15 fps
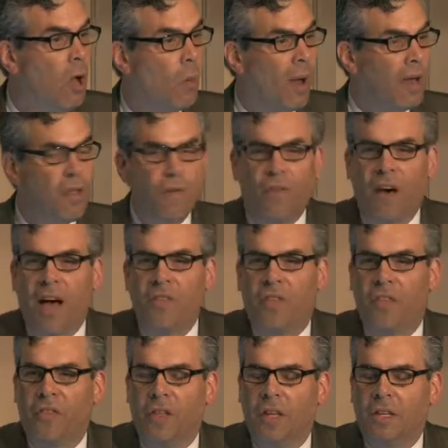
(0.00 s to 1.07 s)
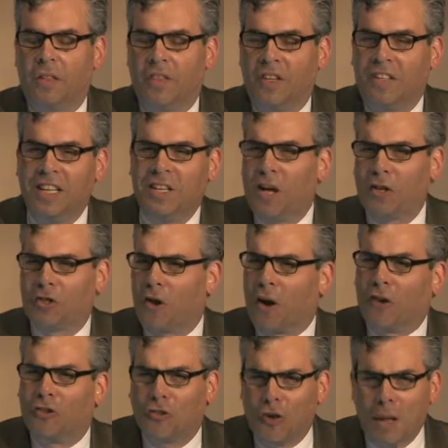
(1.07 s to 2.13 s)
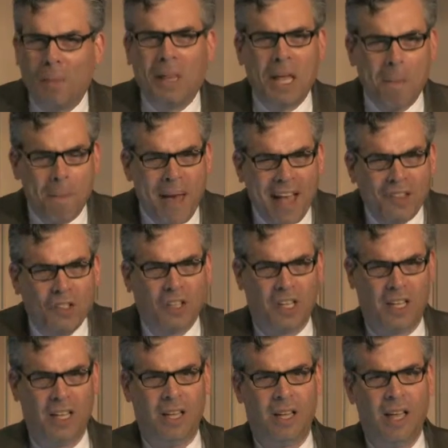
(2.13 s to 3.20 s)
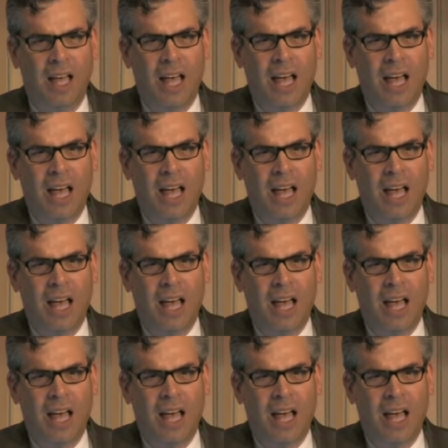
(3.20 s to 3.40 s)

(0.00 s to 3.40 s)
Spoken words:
right, you find that the details are extremely messy,